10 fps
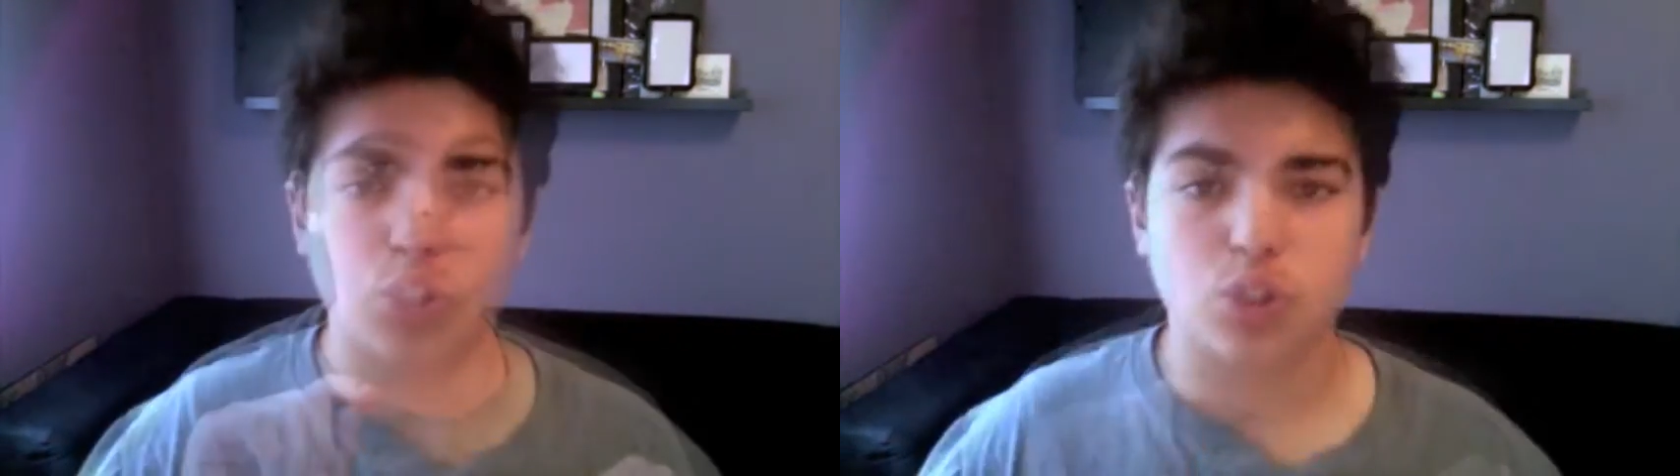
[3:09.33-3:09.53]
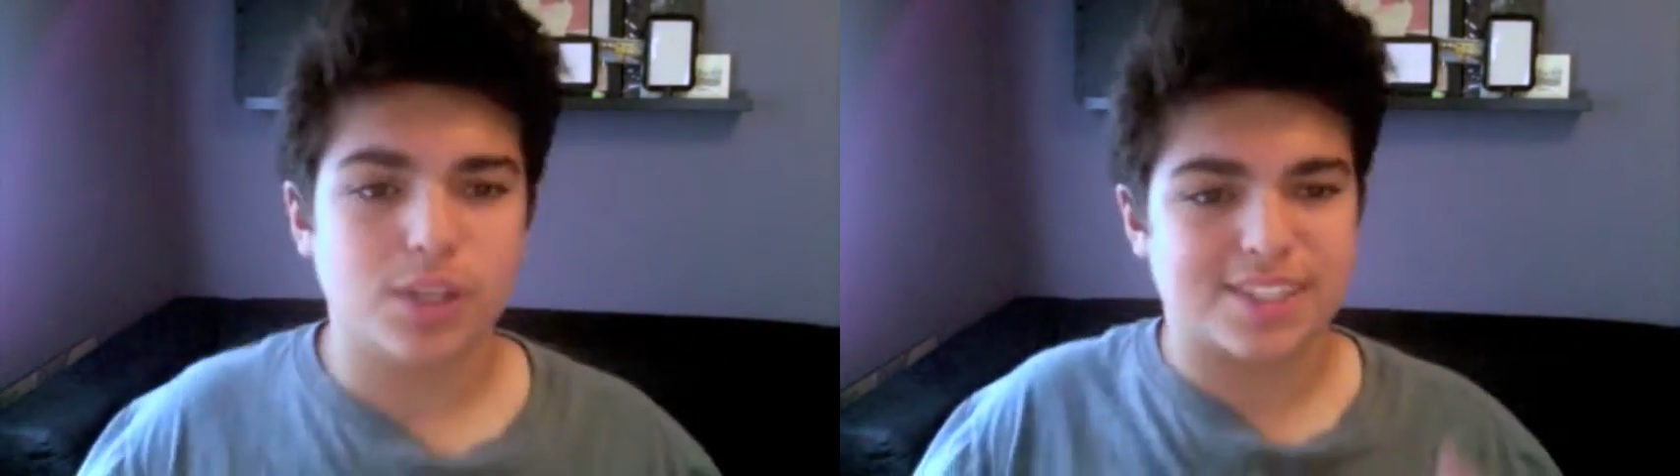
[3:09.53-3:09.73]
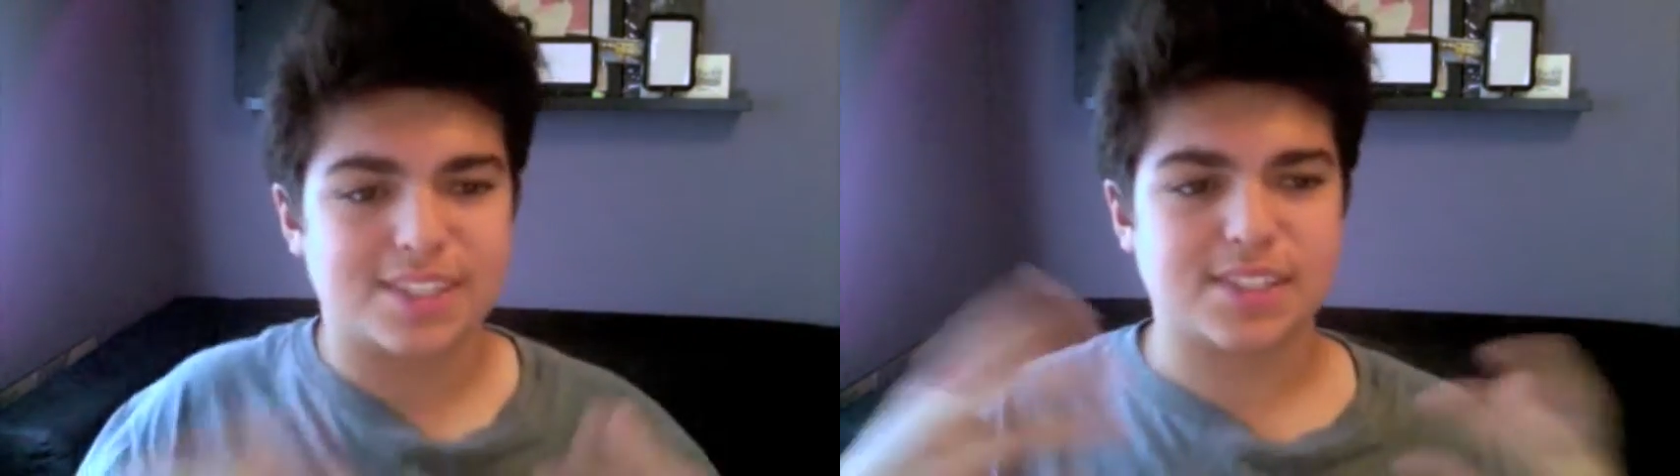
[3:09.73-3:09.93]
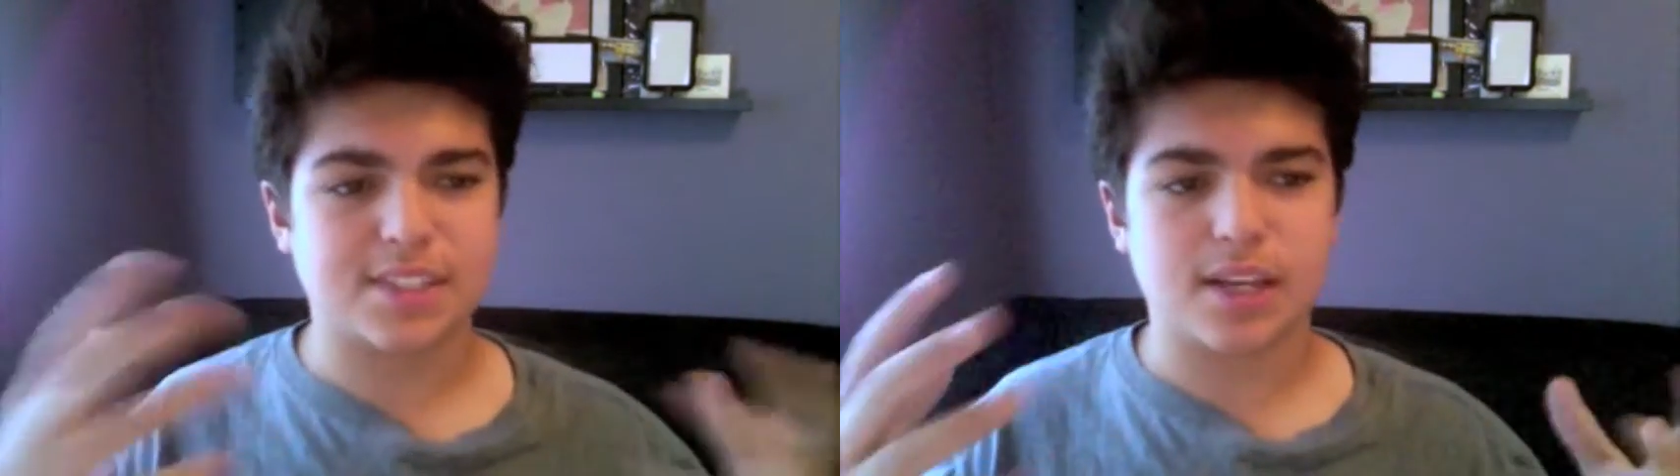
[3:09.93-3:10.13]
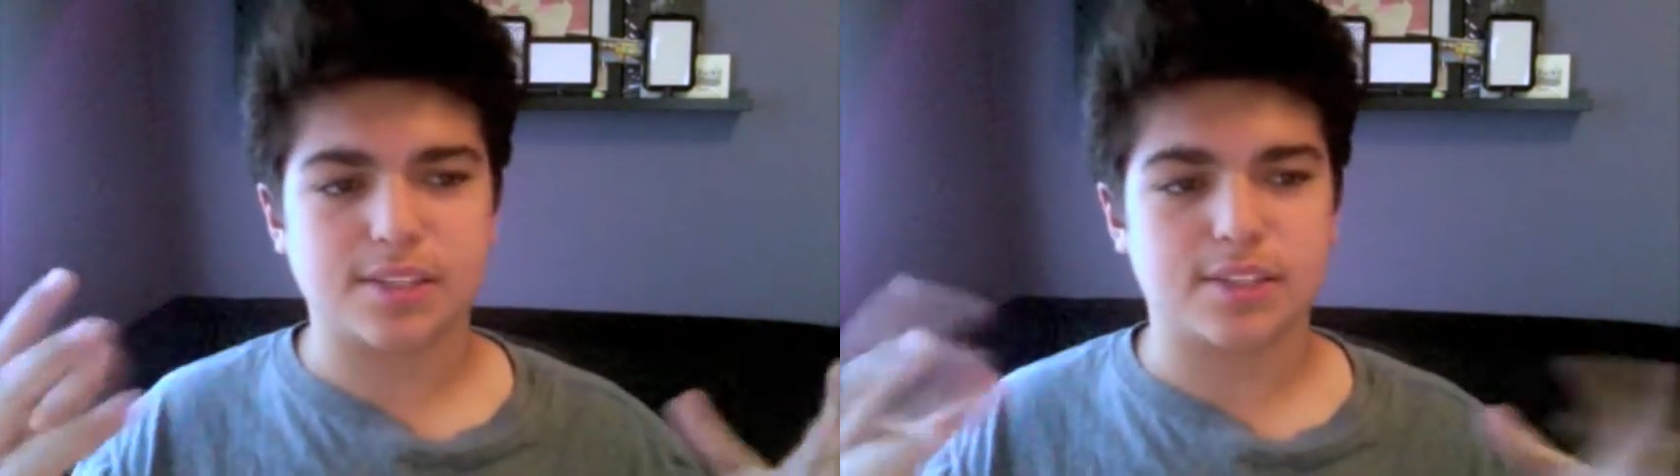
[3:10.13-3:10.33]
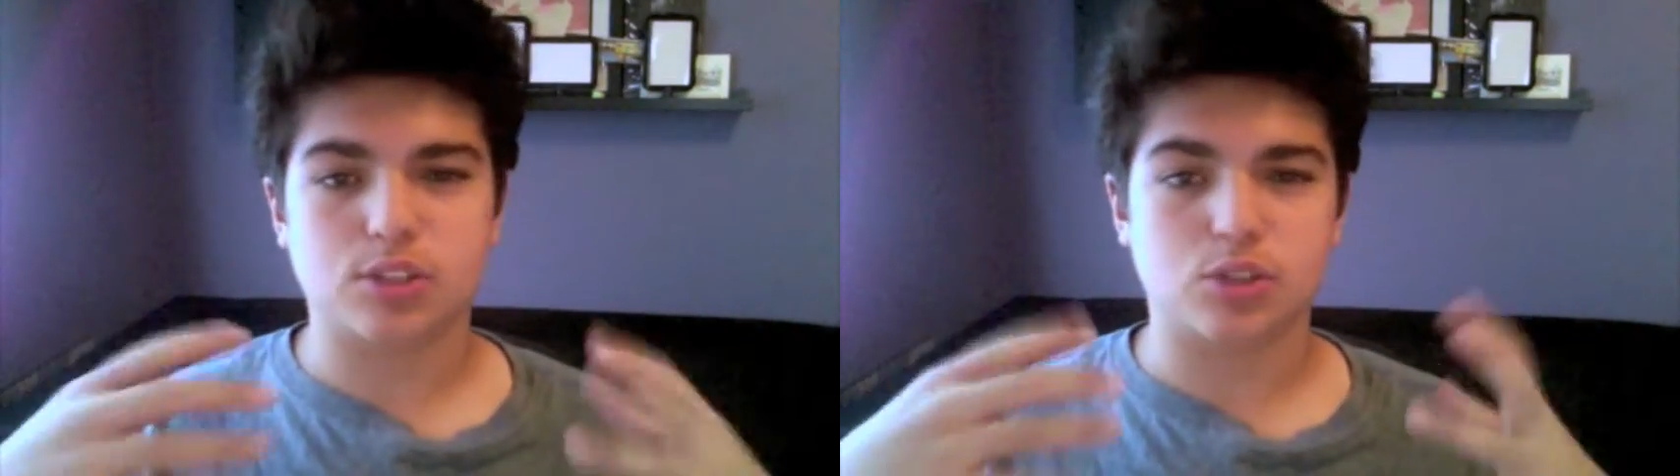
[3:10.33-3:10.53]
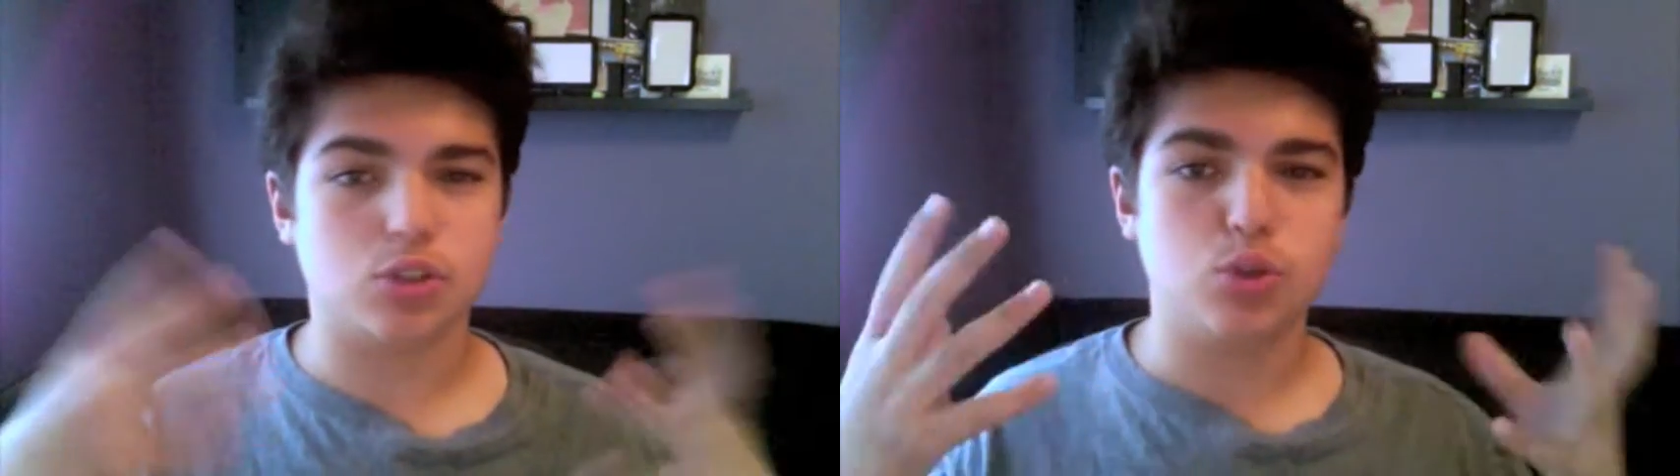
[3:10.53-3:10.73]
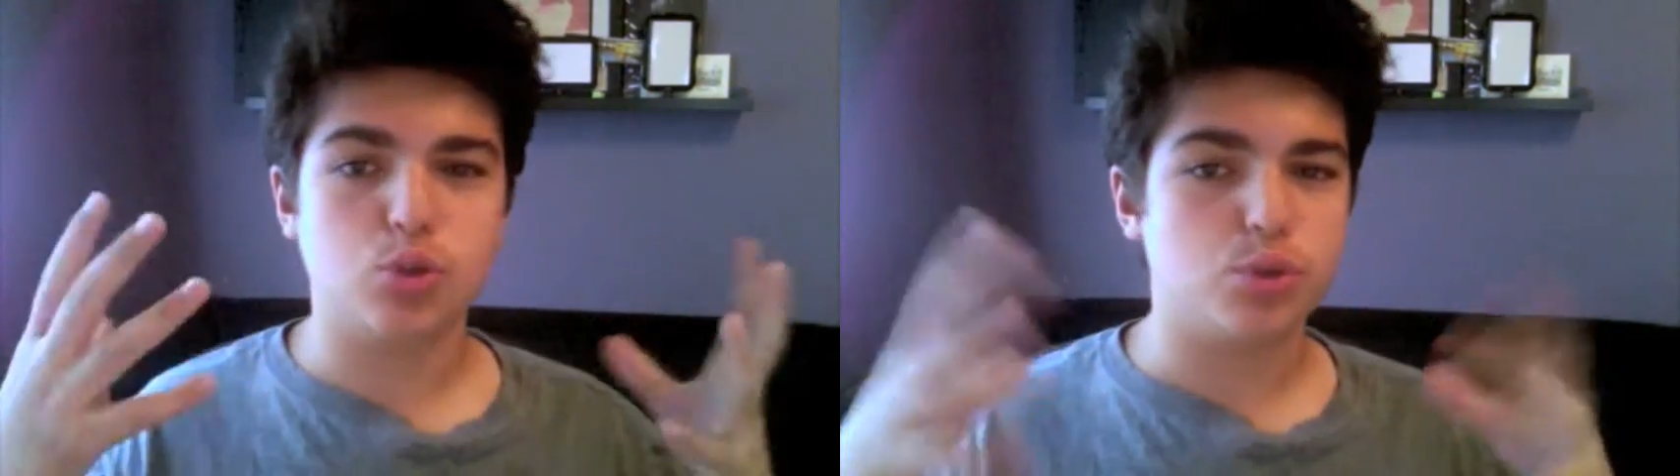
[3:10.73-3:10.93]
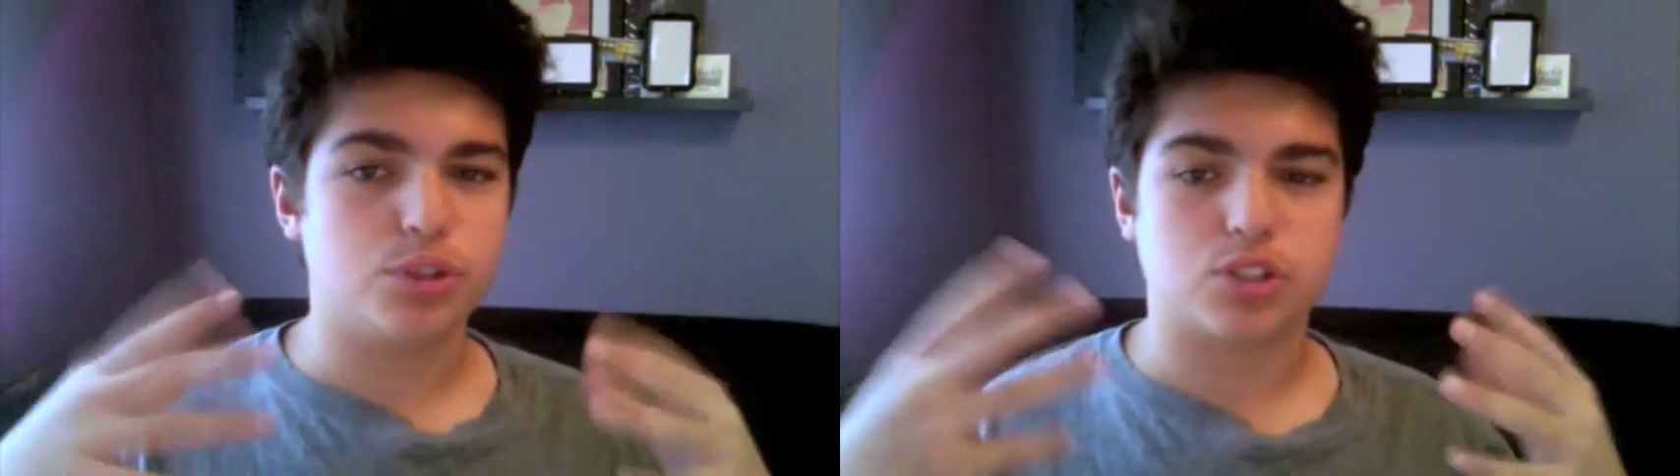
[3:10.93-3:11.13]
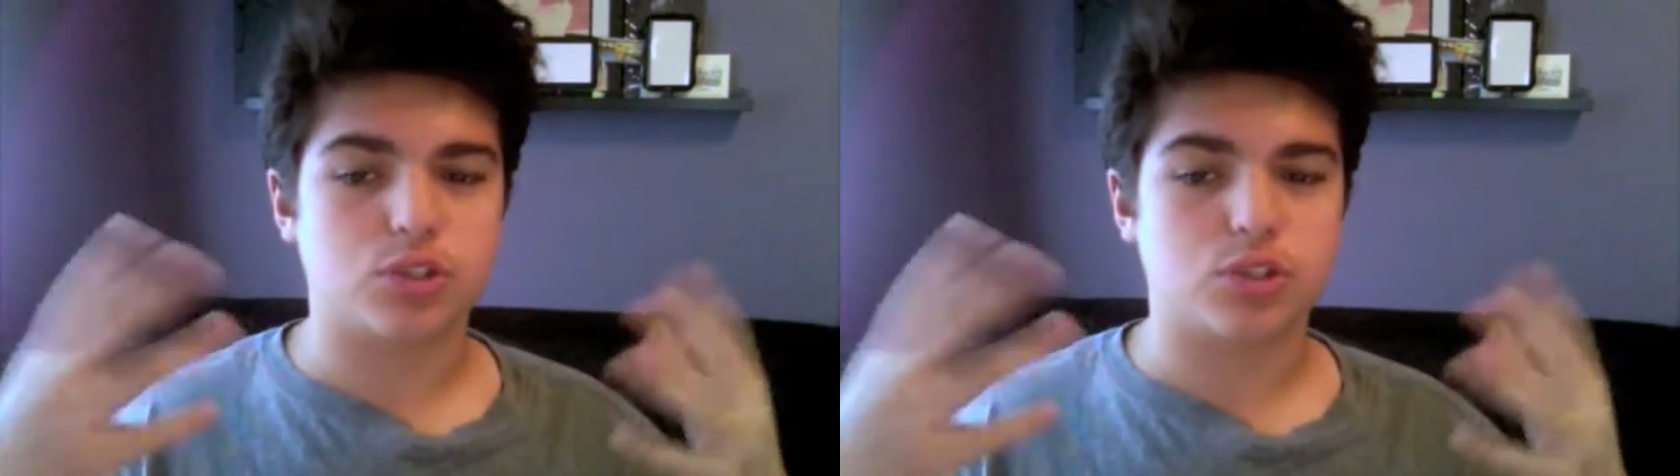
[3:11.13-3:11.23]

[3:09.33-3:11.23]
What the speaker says: So let's discuss this new